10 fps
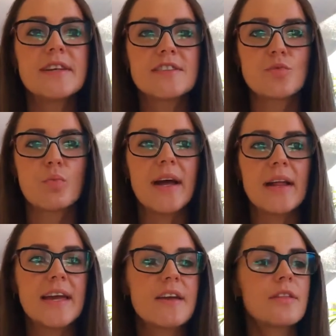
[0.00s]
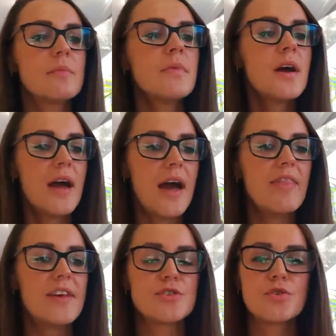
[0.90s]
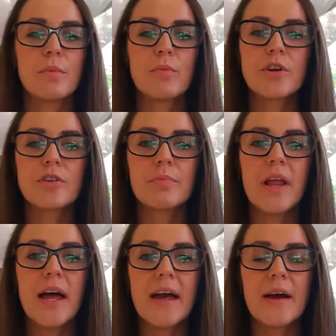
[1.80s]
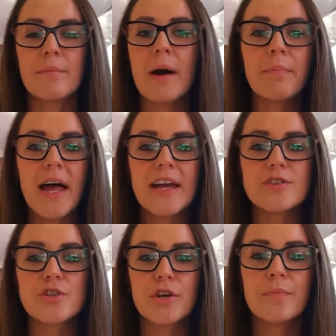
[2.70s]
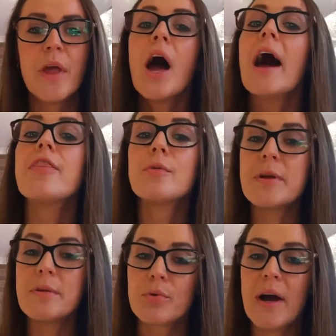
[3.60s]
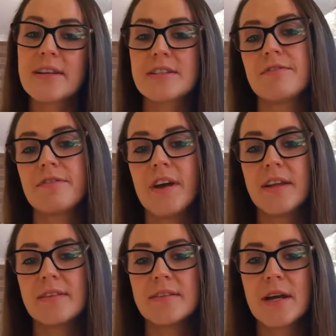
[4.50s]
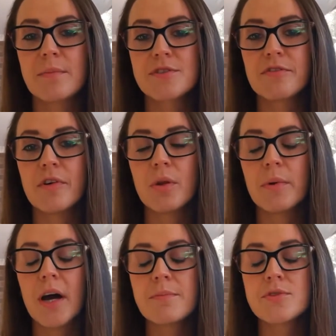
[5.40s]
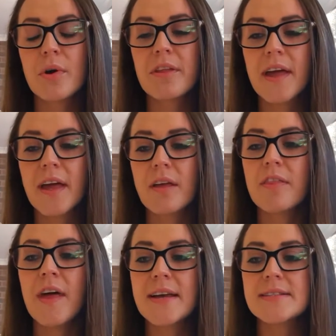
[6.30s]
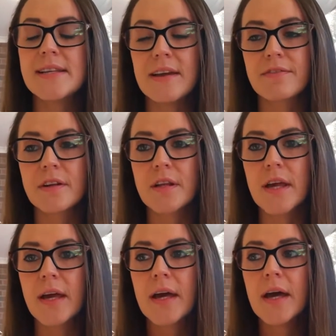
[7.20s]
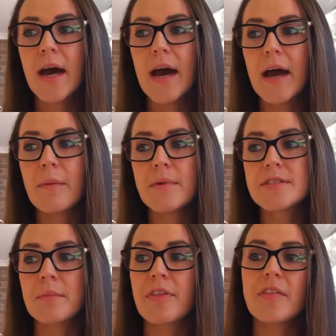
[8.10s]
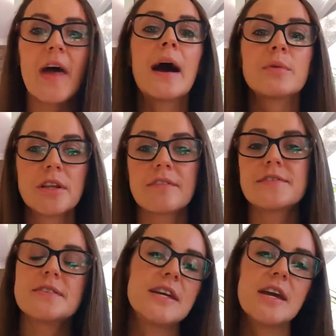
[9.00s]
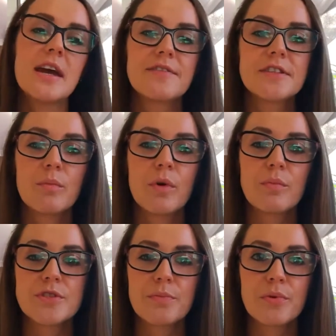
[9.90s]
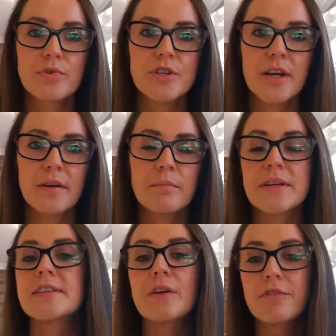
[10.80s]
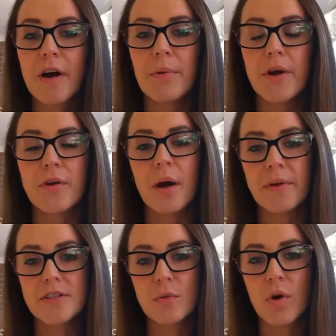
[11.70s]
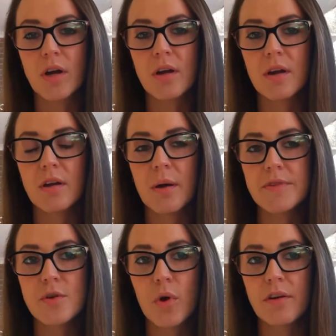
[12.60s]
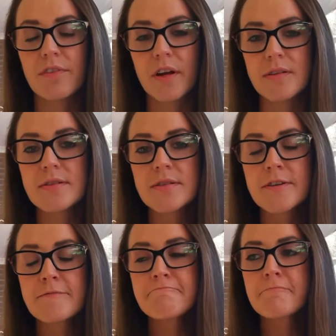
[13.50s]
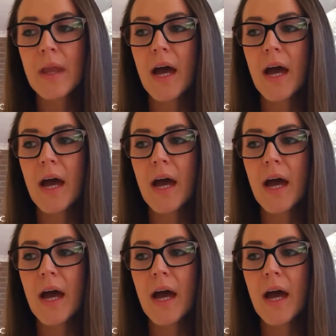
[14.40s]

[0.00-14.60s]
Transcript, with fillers: This is why I like them, and this is who I'm going to reply, um, apply to. And they're being proactive in, in terms of following up. So I think that that's definitely um, something that I would love to see if someone was approaching myself mm-hmm. about coming to work, coming to work for us. Yeah.